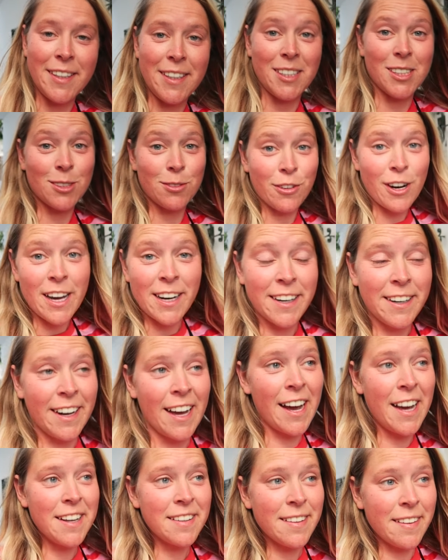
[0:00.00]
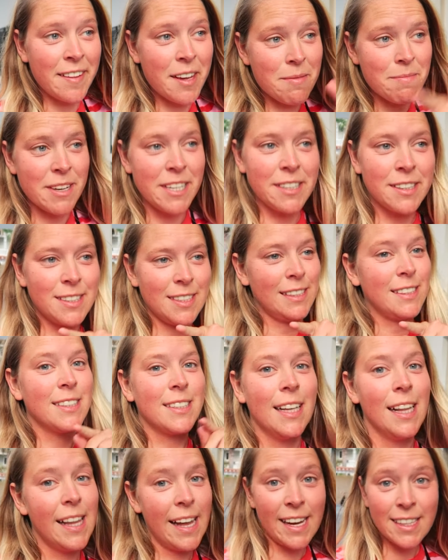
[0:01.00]
It's Friday night and that means it's
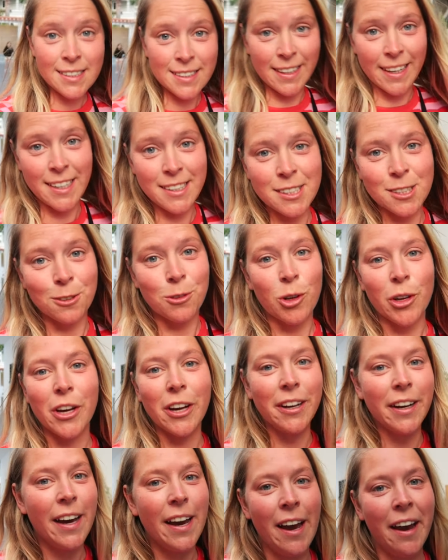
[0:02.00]
the last night so we're gonna